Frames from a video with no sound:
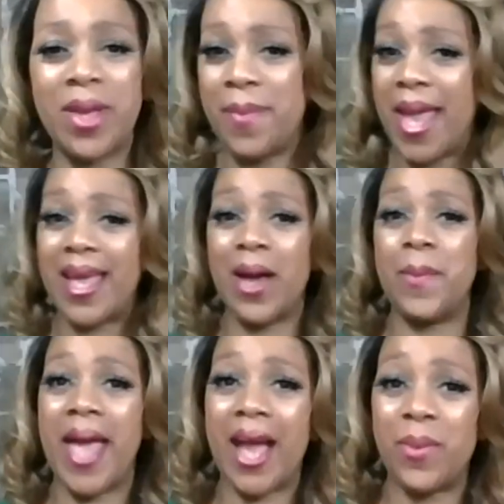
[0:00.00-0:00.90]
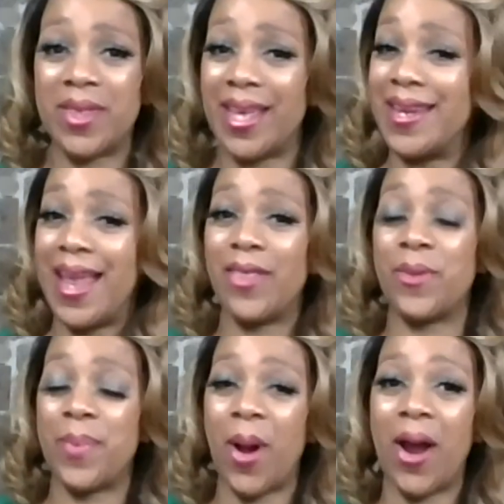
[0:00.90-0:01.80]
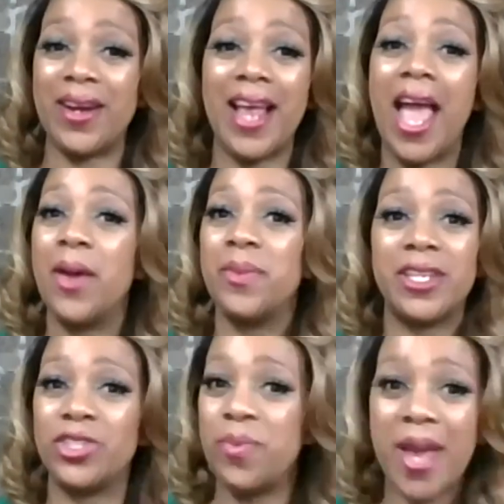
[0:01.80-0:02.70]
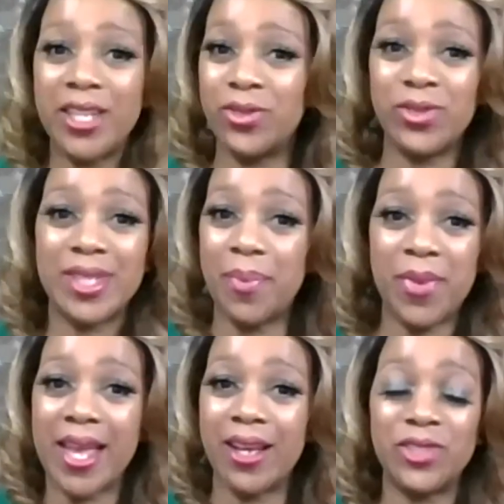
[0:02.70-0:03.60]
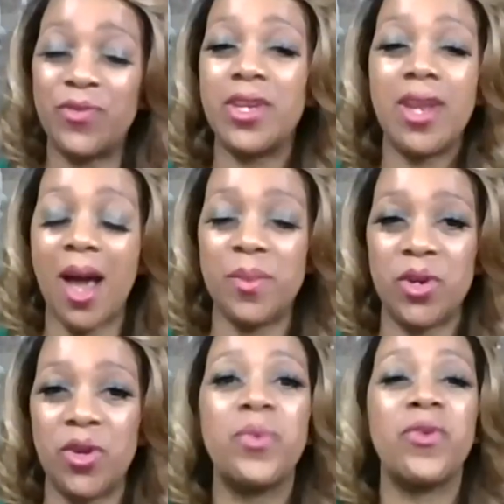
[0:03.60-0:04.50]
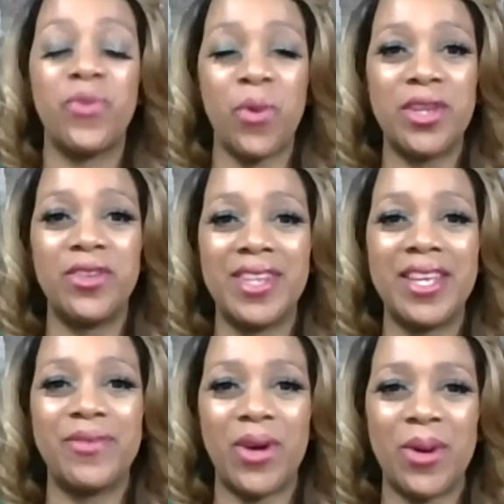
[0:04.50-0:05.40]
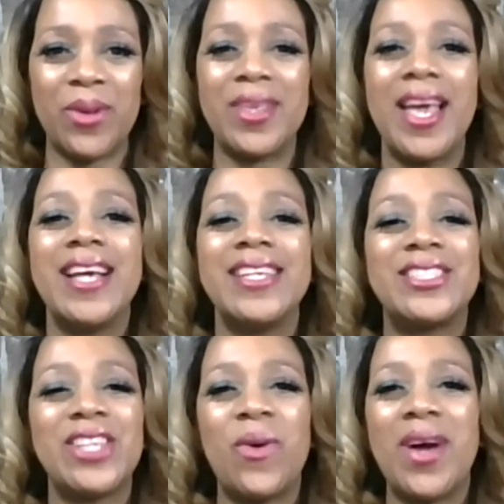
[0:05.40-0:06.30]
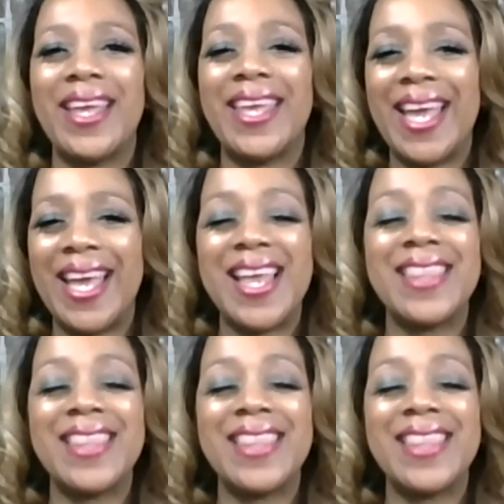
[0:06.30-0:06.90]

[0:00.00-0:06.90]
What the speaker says: we may come back with another part because you may do something else phenomenal before you leave Earth. So again,